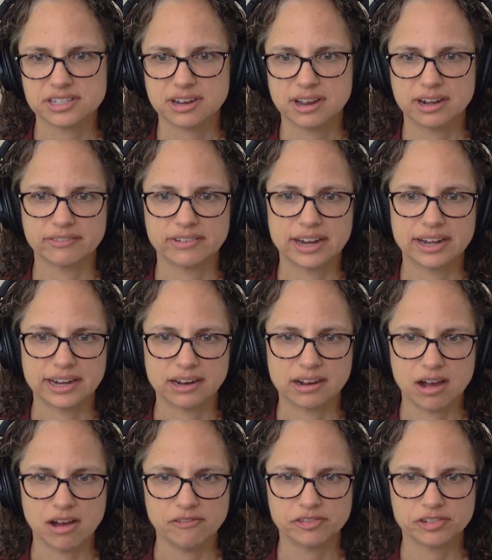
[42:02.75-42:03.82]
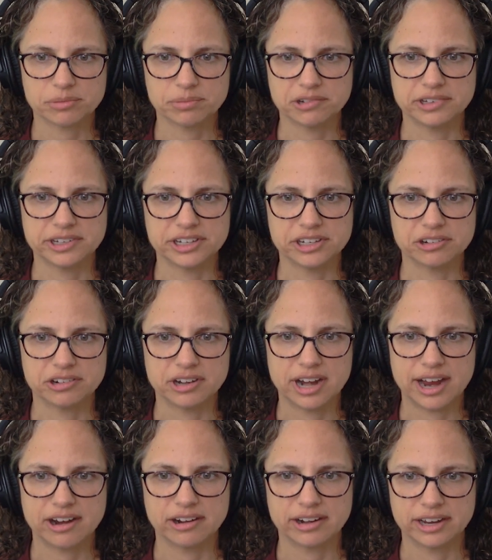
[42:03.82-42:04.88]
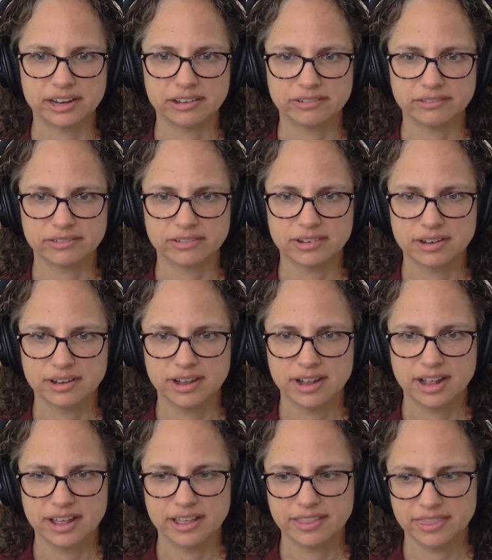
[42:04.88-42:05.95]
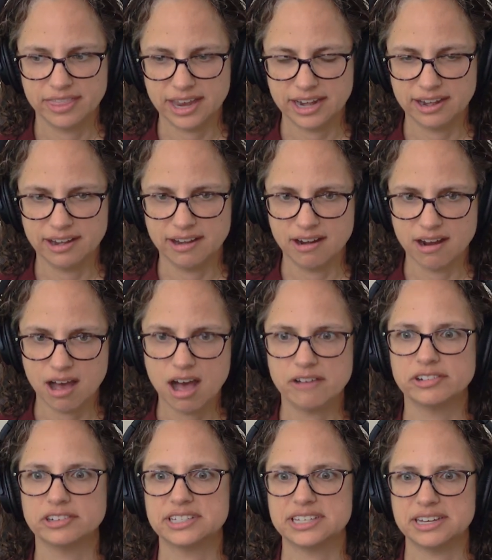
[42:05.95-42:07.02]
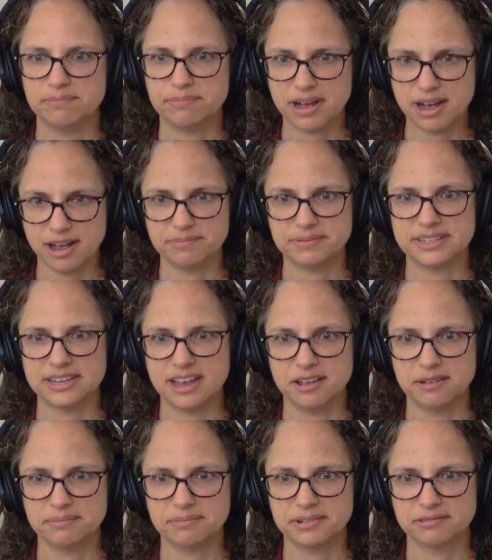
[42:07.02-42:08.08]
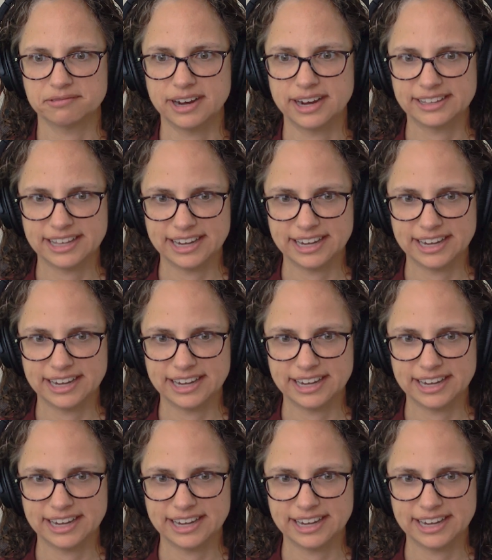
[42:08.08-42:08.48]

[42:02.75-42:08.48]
kind of getting comfortable in your narrative, then novelty pops up, right?